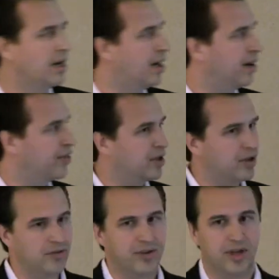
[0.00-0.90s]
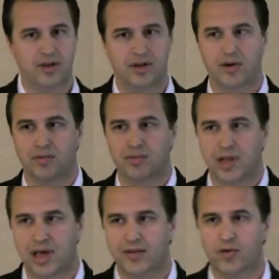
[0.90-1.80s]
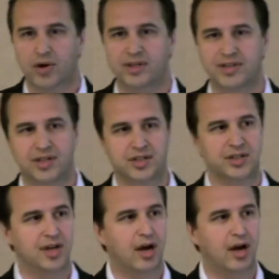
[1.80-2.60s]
Uh, I think you see, you know, a lot of organizations